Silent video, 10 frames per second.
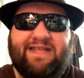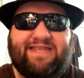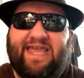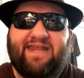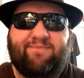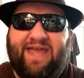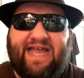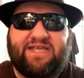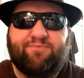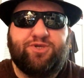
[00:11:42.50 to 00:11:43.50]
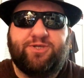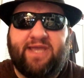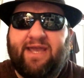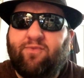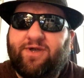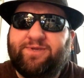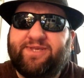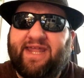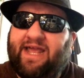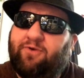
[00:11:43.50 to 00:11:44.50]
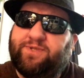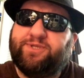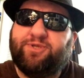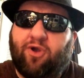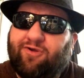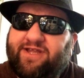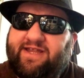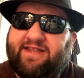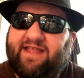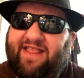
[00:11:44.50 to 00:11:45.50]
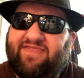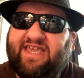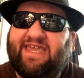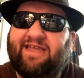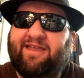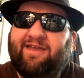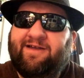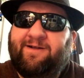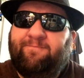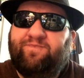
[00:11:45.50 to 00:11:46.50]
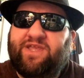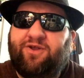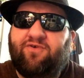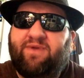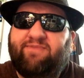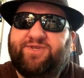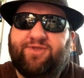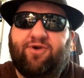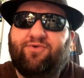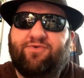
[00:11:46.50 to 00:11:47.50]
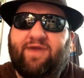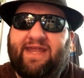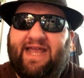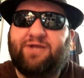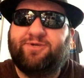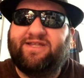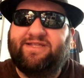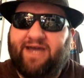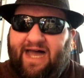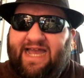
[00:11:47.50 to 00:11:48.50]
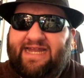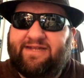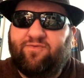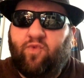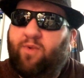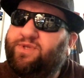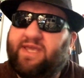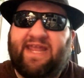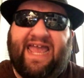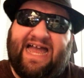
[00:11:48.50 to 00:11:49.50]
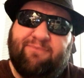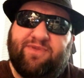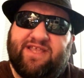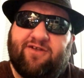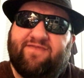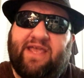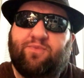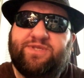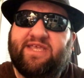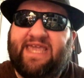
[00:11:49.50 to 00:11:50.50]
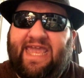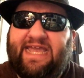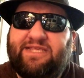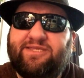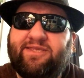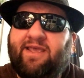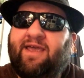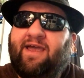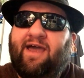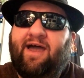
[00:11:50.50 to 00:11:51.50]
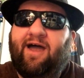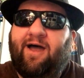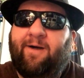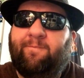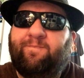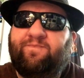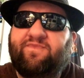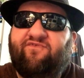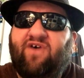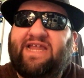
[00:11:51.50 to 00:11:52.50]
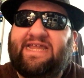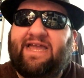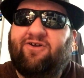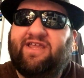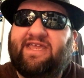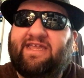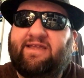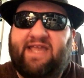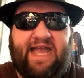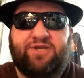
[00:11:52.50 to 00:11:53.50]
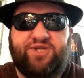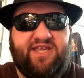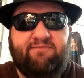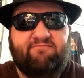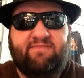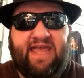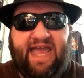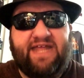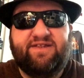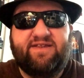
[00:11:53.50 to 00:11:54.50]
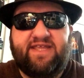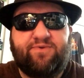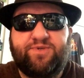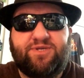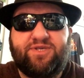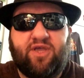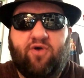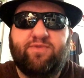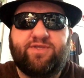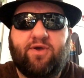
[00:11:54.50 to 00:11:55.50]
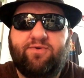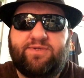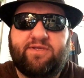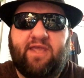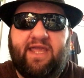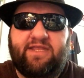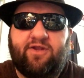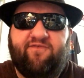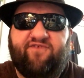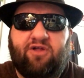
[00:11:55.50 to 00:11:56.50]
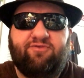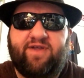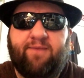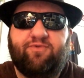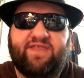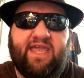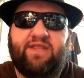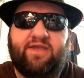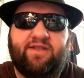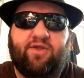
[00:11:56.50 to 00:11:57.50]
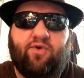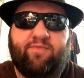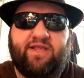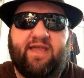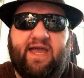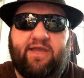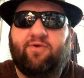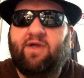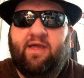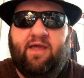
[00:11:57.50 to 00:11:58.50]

taken aback as much as I was at how it started, and thinking, you know, maybe Satoru had actually died and what was going to happen there if that was the case. Finding out he actually hadn't. He was just comatose, and you know, following up with Kenya and Hiromi and Kayo